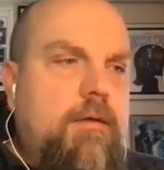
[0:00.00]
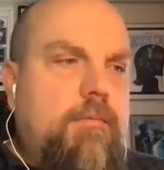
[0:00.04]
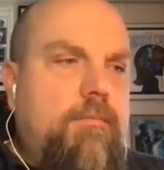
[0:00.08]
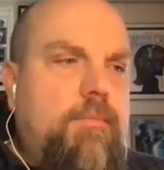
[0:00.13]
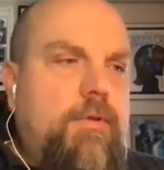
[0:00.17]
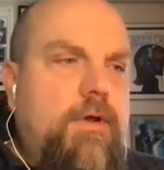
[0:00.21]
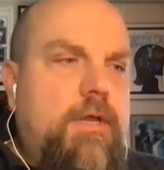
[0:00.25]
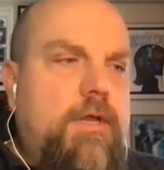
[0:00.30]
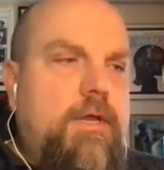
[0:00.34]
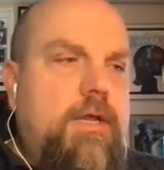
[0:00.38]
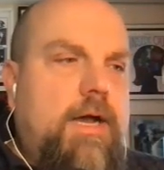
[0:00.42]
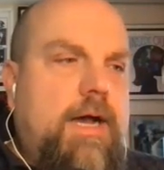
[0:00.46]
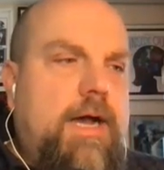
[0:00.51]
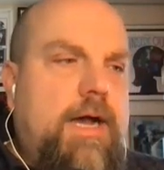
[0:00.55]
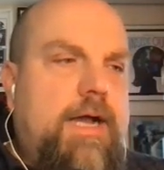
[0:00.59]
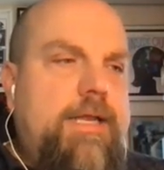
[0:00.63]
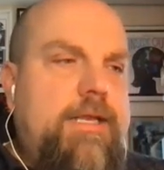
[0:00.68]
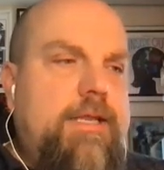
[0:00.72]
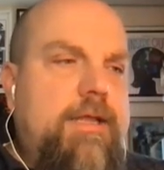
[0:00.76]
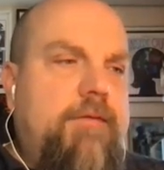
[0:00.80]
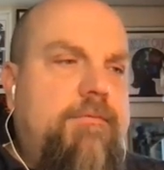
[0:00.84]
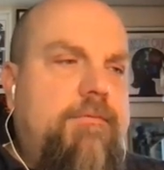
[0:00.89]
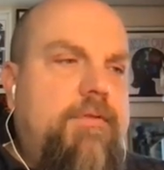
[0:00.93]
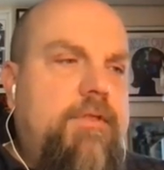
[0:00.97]
But I
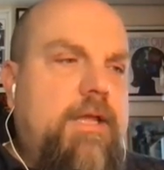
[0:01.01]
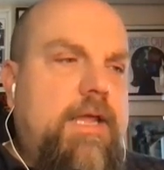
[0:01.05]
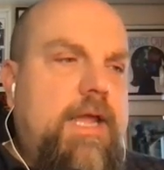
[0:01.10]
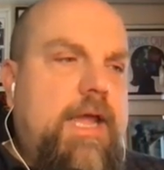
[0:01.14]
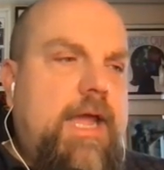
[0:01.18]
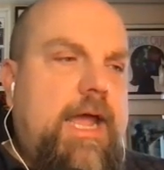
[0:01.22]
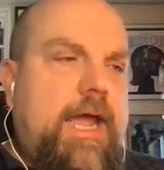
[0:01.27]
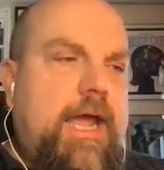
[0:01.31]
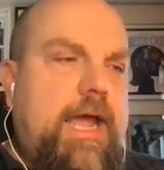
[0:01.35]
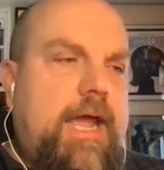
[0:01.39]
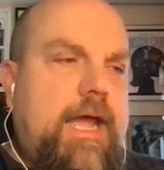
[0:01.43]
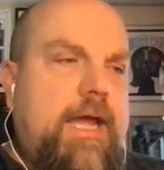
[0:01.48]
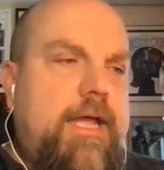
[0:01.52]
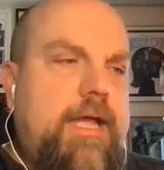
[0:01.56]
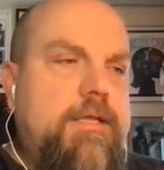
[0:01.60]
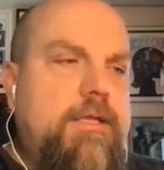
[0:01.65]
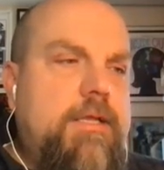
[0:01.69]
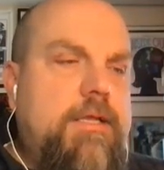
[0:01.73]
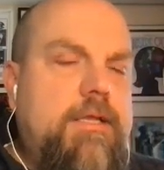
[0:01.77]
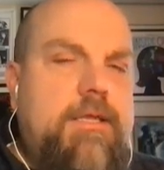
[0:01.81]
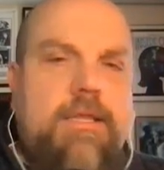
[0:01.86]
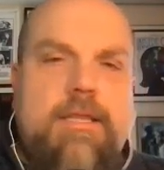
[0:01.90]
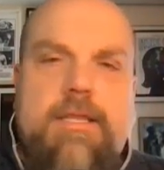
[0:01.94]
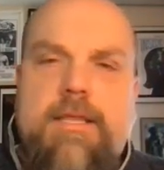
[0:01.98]
definitely had
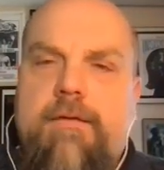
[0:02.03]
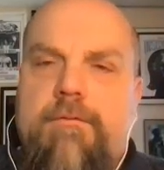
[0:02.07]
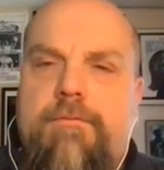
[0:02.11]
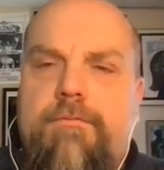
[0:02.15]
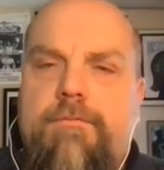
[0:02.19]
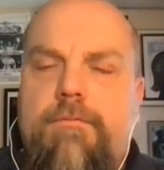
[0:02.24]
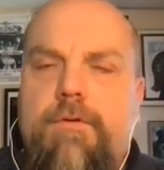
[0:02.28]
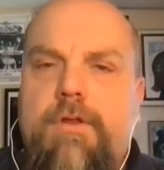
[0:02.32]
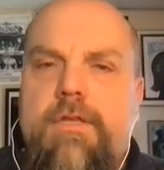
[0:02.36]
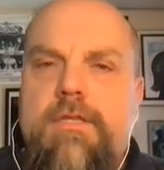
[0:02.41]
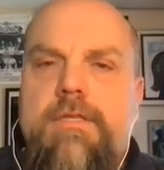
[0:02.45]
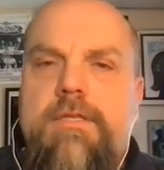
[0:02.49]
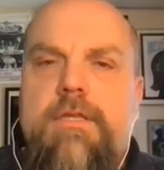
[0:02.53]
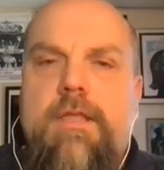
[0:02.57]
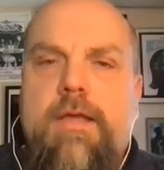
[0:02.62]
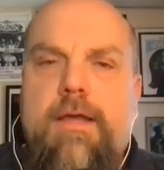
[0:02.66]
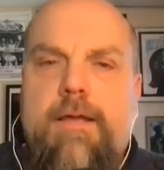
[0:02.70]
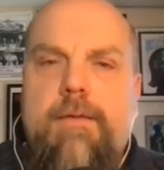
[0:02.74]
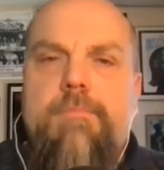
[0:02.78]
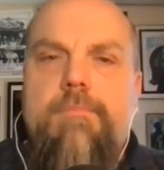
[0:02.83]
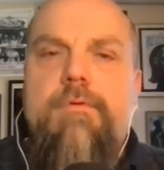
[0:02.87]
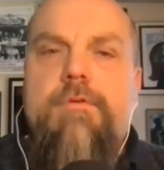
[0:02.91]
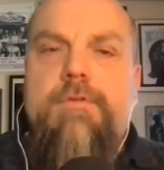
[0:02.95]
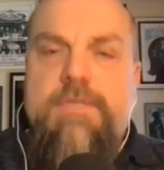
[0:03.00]
different
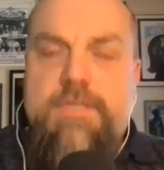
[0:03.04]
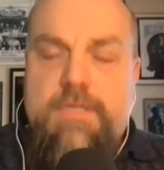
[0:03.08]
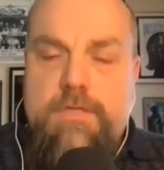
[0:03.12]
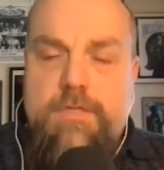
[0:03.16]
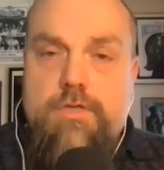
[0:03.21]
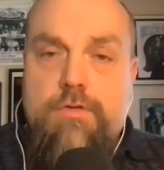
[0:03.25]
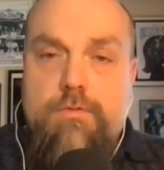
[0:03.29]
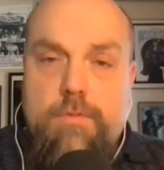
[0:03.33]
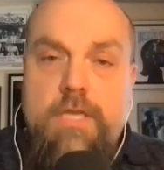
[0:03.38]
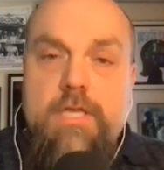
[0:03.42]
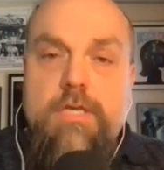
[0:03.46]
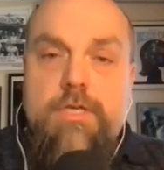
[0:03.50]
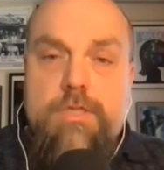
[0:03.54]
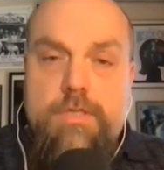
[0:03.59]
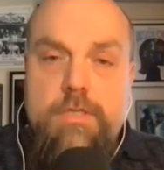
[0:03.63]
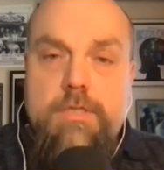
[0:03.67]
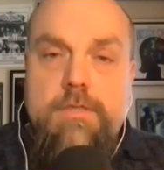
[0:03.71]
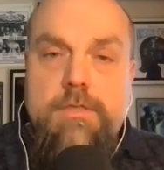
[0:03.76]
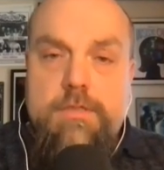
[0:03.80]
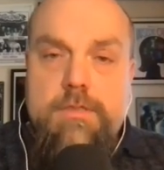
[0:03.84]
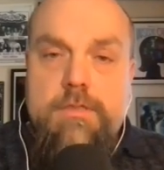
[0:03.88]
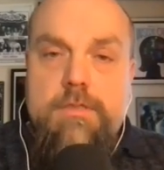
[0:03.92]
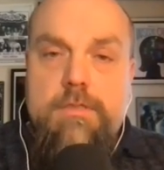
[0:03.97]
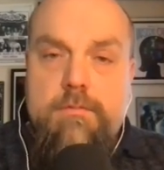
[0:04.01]
type of
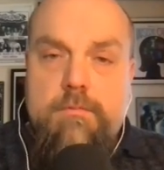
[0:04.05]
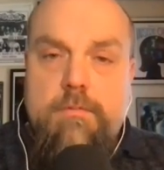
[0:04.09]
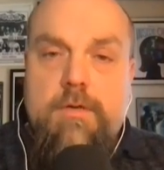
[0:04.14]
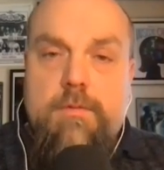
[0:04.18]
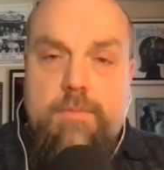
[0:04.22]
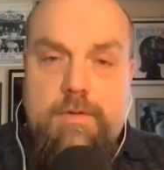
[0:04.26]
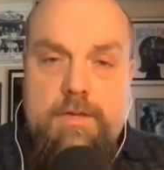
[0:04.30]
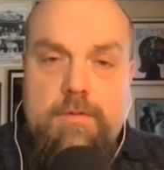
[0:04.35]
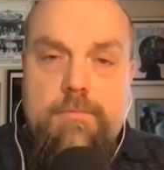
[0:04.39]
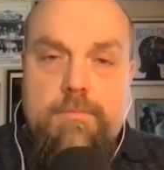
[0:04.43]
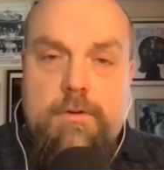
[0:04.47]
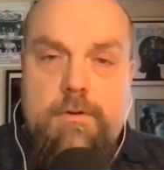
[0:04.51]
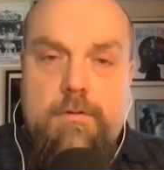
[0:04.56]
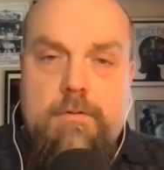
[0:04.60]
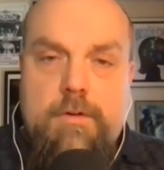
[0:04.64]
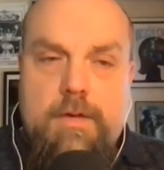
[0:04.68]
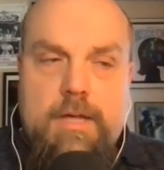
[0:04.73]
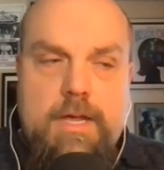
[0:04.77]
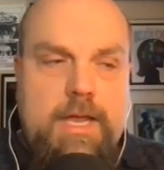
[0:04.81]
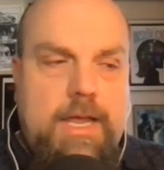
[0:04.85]
situations with people.